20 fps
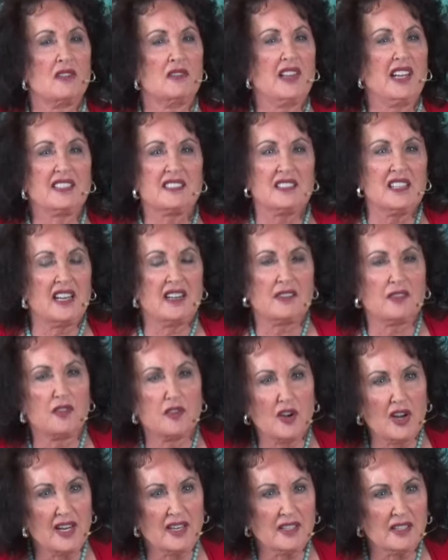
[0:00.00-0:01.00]
That's not a
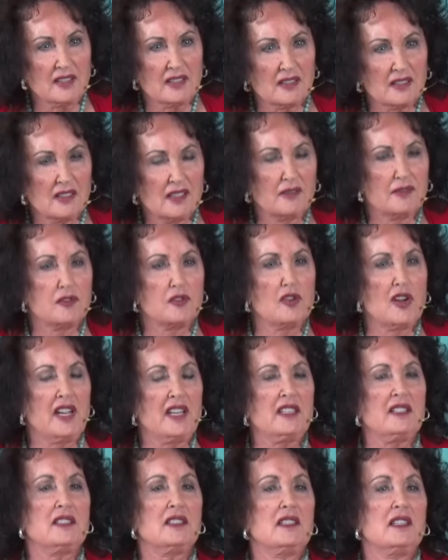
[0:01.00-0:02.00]
friend. A
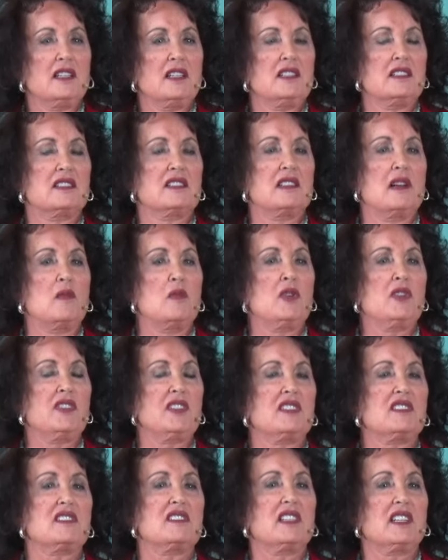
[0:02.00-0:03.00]
friend is someone
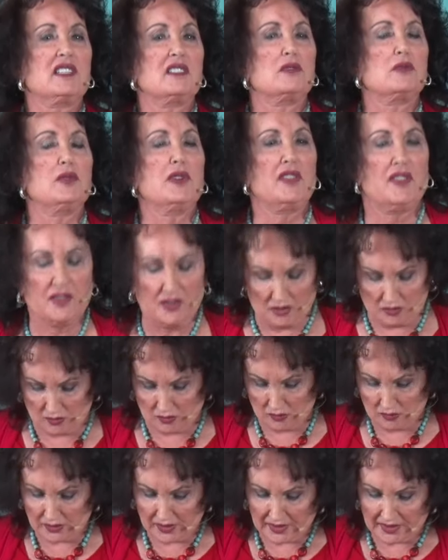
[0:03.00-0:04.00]
that sticks with
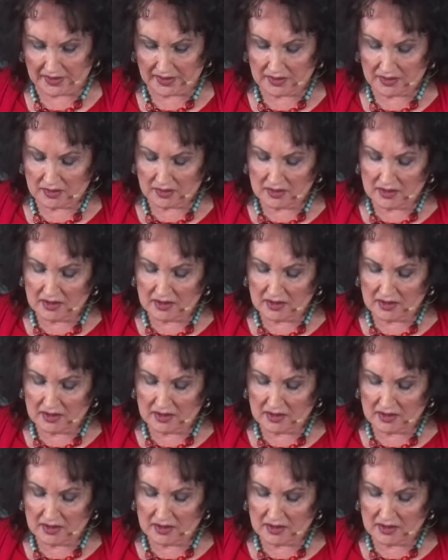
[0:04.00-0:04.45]
you, right?